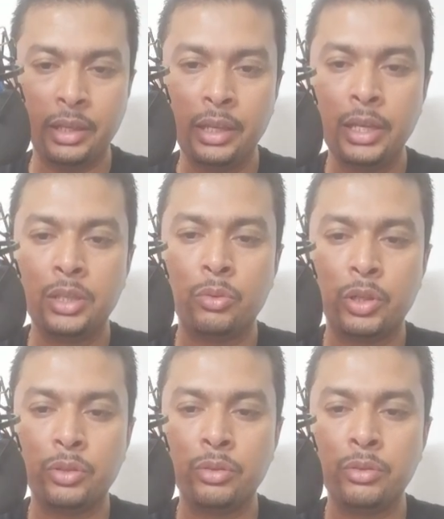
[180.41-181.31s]
okay so
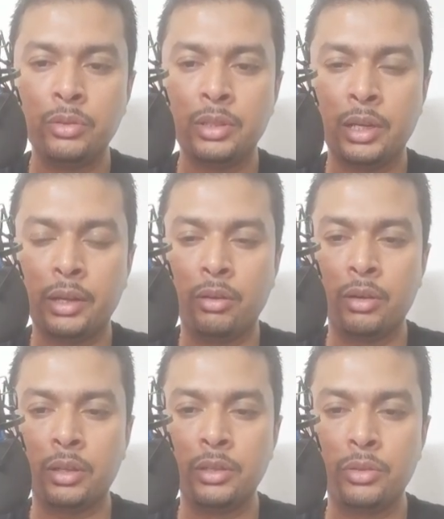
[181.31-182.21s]
what you could do is click
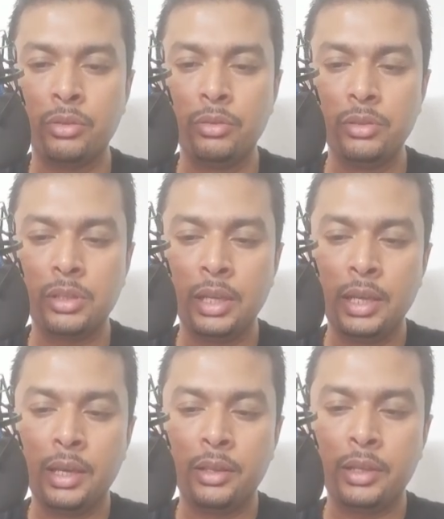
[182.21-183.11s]
on controls
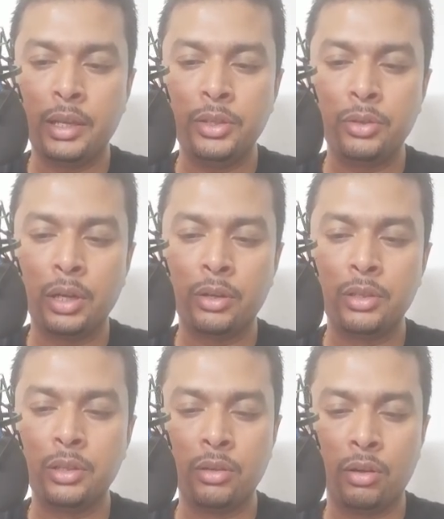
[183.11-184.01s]
then you click
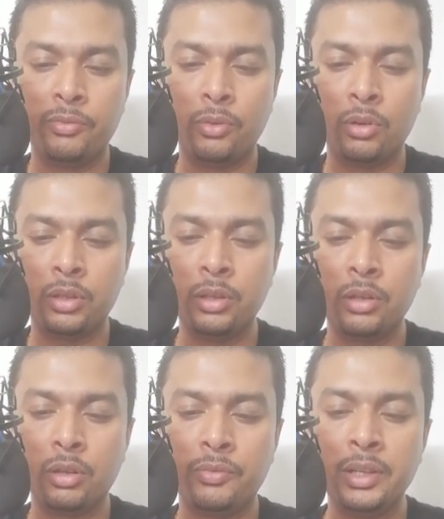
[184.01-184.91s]
on turn off or
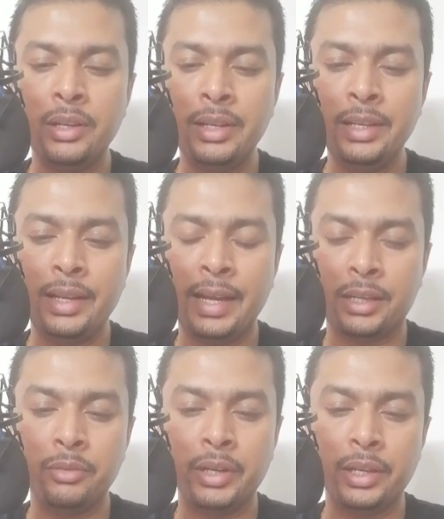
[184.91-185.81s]
turn off and delete
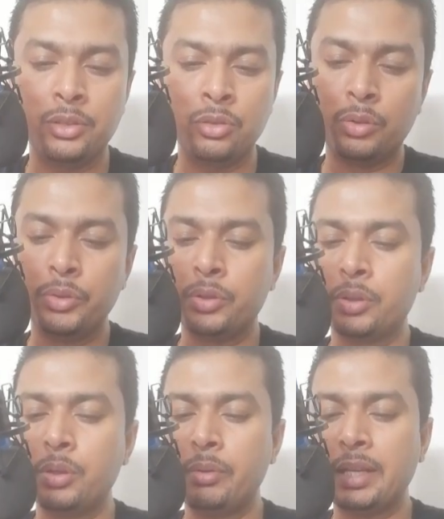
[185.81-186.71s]
activity so you
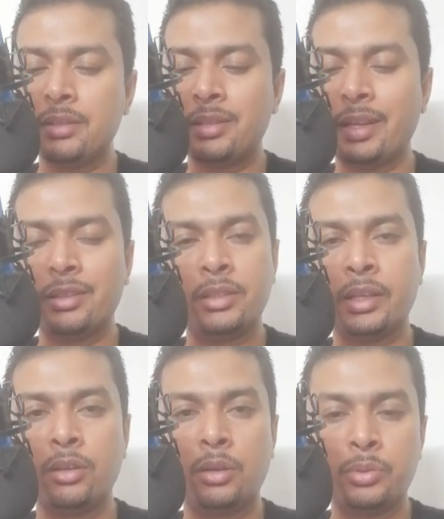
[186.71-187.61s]
could go ahead and select the
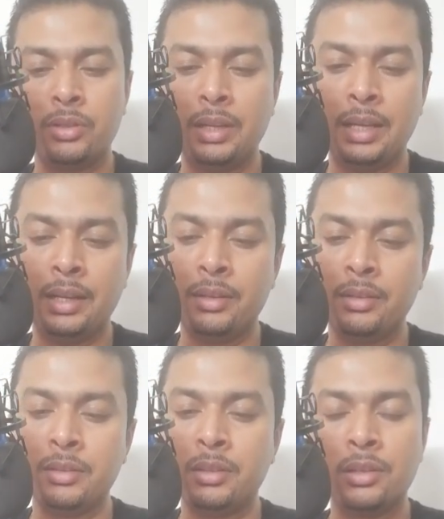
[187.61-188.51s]
second option
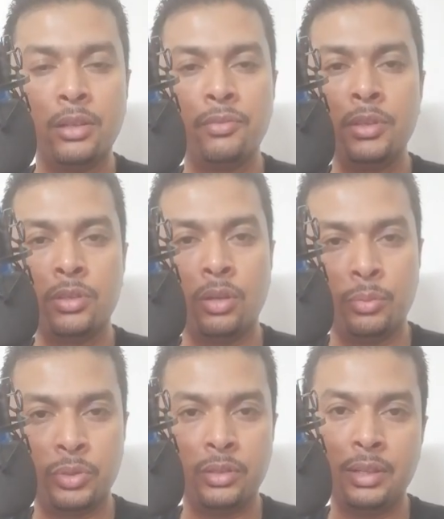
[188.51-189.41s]
and uh, turn off this
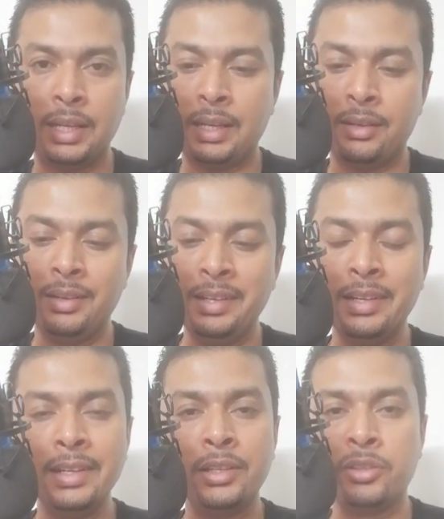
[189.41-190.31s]
option and
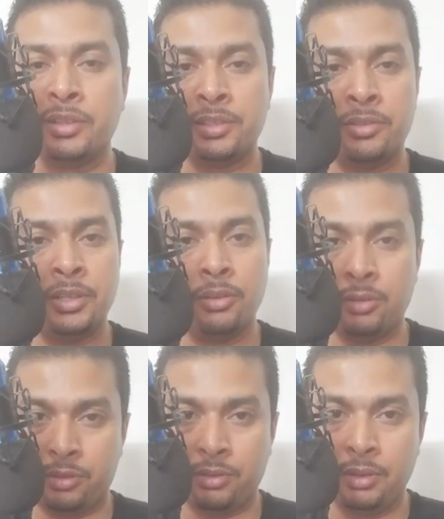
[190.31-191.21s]
delete your history
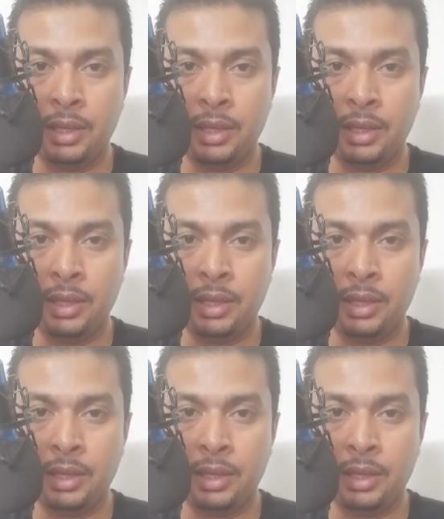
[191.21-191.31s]
also